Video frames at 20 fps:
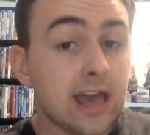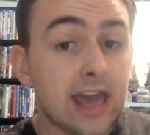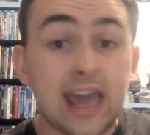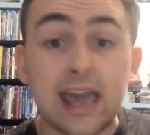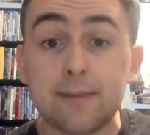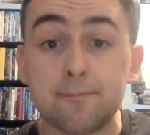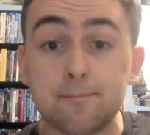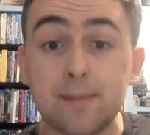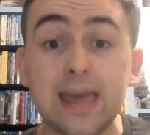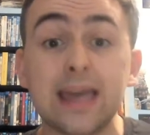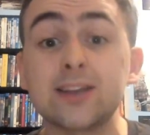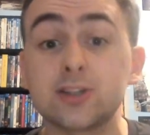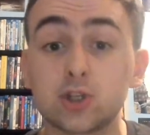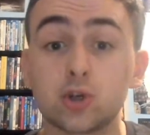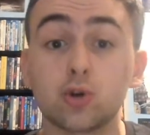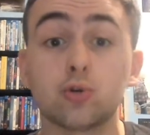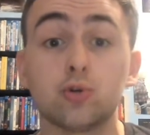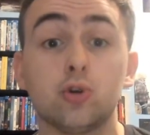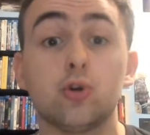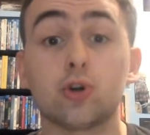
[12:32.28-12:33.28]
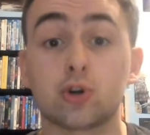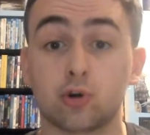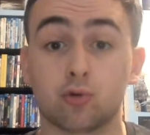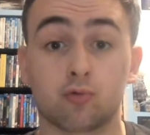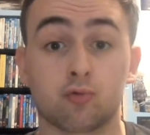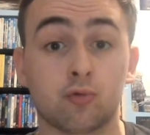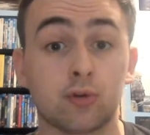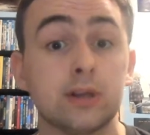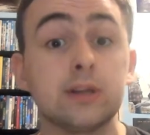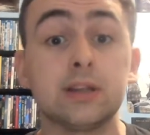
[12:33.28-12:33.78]
It makes her look
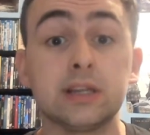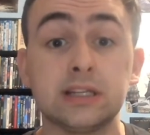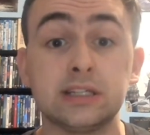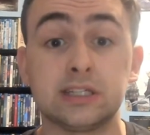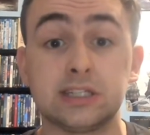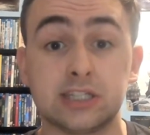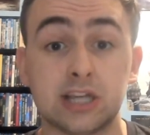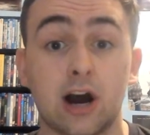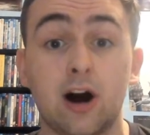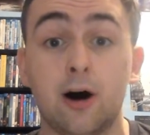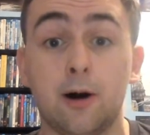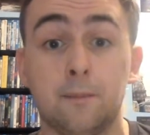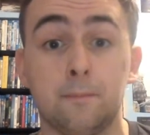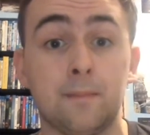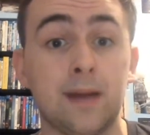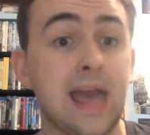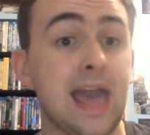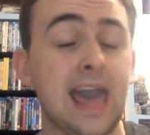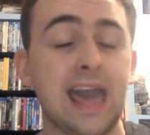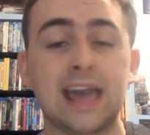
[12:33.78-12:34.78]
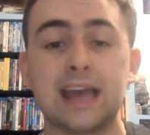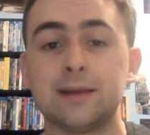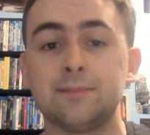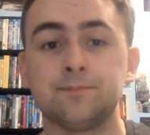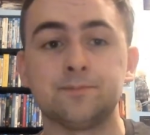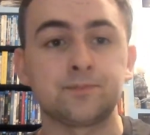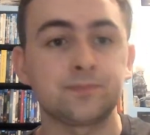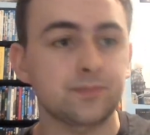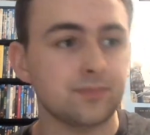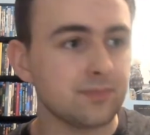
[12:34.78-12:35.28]
really dumb,
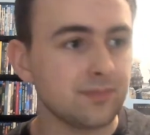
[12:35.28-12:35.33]
and